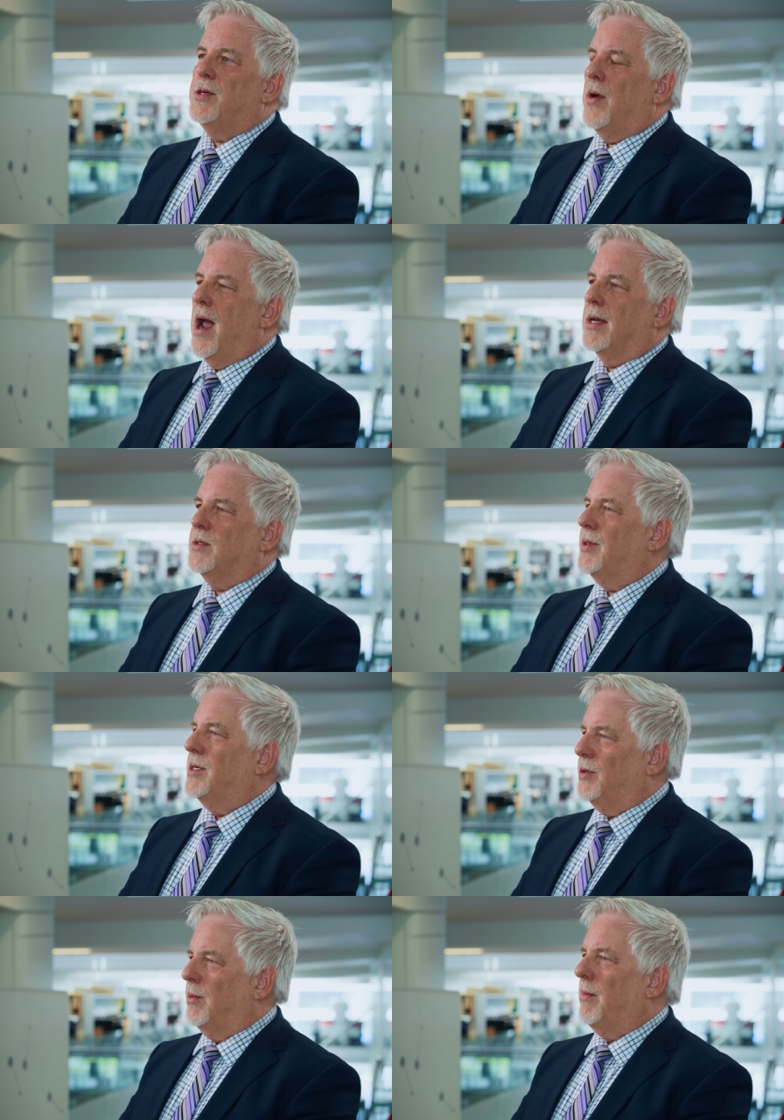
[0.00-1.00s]
interacts with
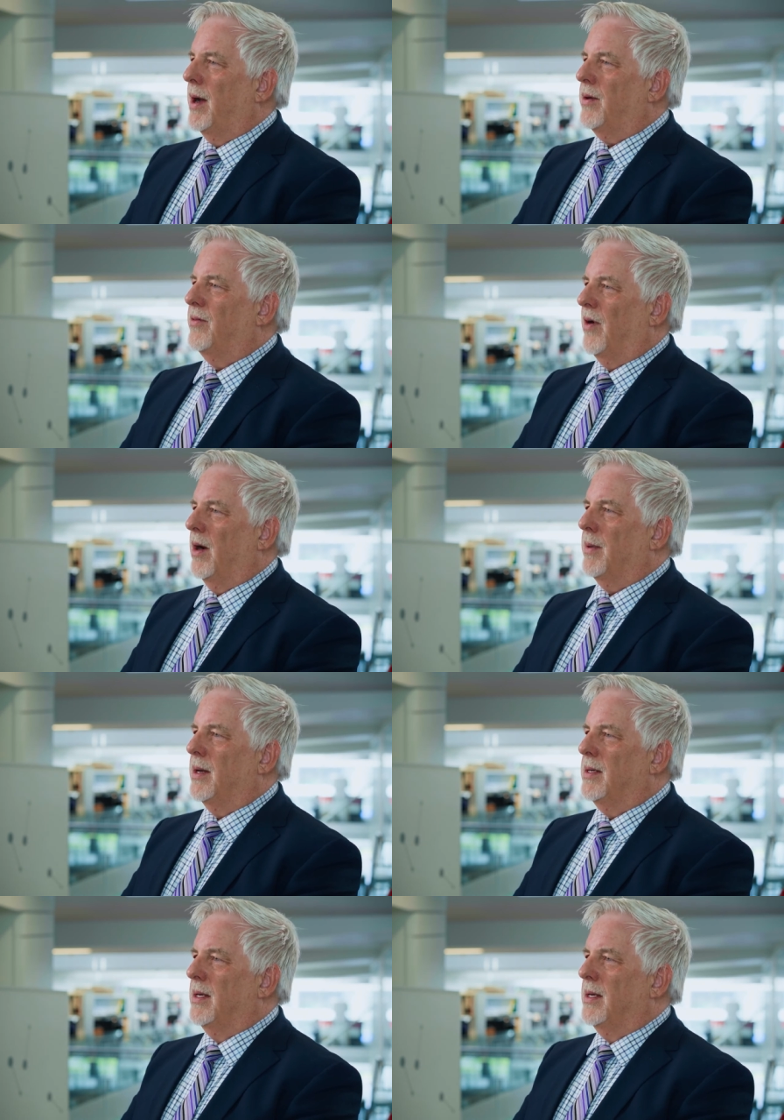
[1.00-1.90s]
the tumor microenvironment